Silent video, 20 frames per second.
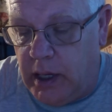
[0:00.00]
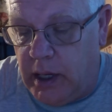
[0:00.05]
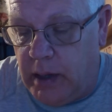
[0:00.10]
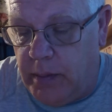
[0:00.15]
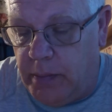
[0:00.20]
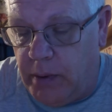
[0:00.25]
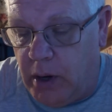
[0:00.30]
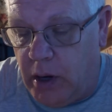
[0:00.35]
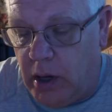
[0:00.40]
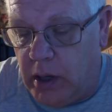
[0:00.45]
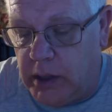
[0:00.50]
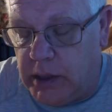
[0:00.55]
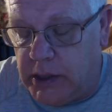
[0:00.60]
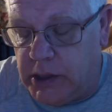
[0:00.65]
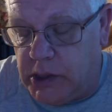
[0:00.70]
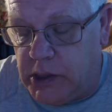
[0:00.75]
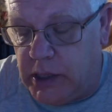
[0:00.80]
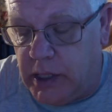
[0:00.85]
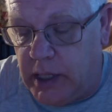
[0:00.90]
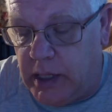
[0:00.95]
It belonged to
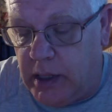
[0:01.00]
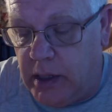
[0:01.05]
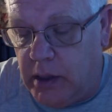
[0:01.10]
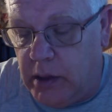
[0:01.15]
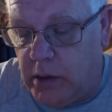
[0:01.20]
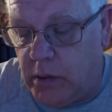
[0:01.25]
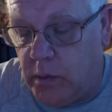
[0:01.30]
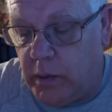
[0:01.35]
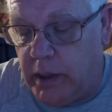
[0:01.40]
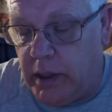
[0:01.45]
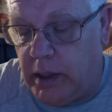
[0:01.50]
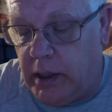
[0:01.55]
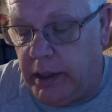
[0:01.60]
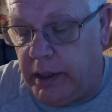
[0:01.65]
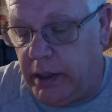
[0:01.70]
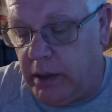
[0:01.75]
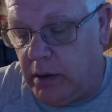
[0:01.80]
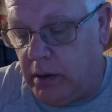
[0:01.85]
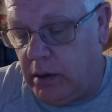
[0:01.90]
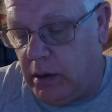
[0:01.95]
Sid, the
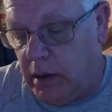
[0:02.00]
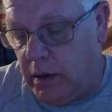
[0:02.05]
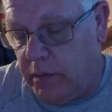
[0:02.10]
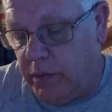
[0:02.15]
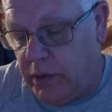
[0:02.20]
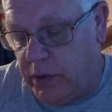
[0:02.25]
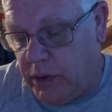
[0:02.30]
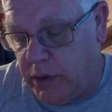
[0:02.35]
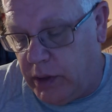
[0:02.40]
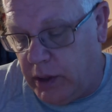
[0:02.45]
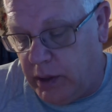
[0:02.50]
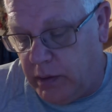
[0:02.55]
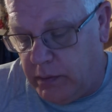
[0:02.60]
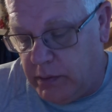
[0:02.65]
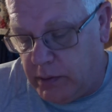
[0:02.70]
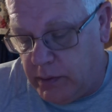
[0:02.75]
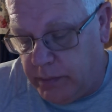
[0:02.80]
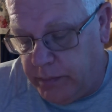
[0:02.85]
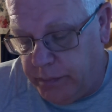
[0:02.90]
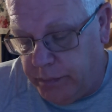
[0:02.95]
ringleader of the thieves.